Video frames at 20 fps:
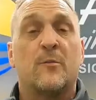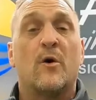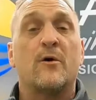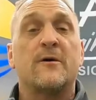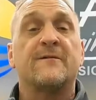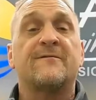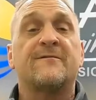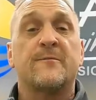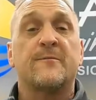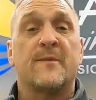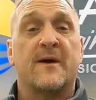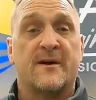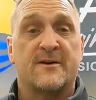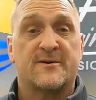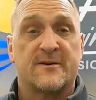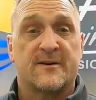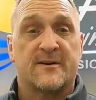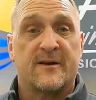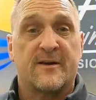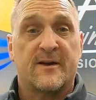more
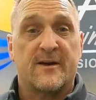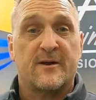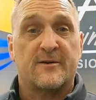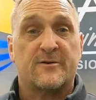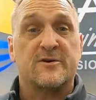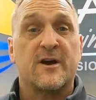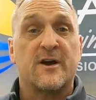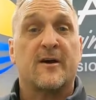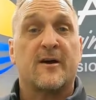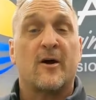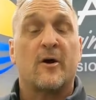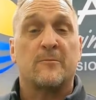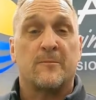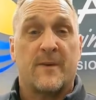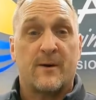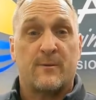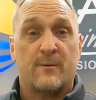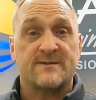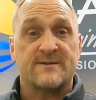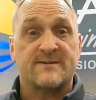information, check out
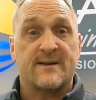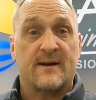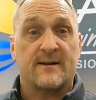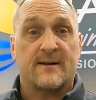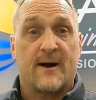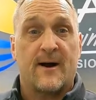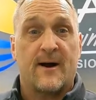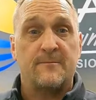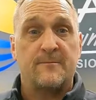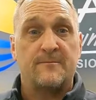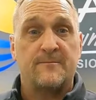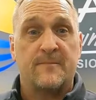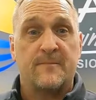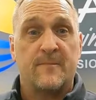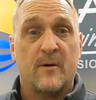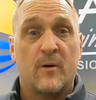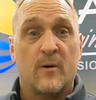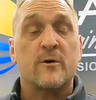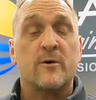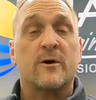maywes.com
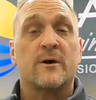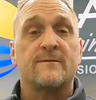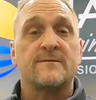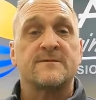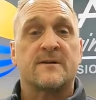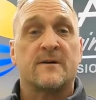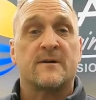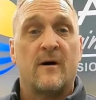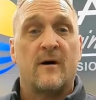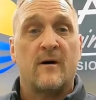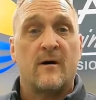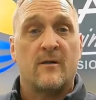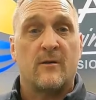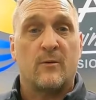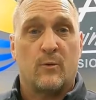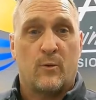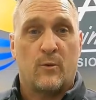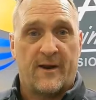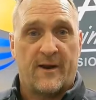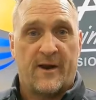or give us a call
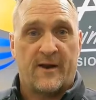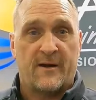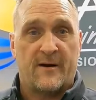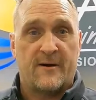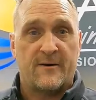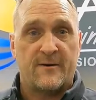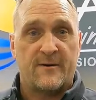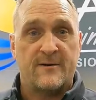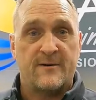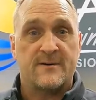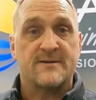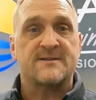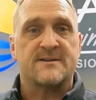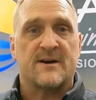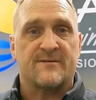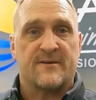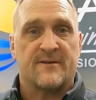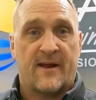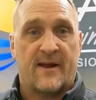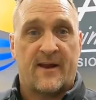
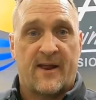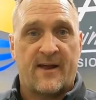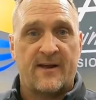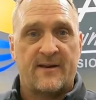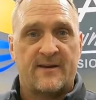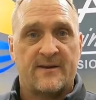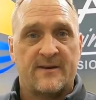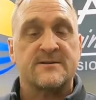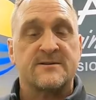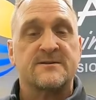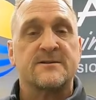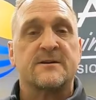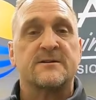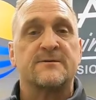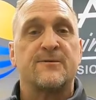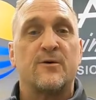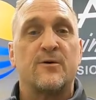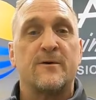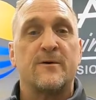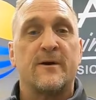
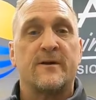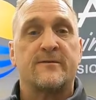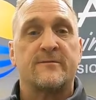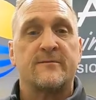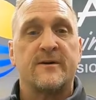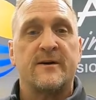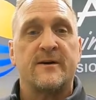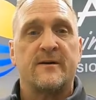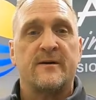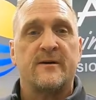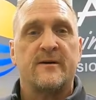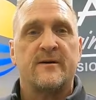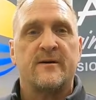1-800-788-6483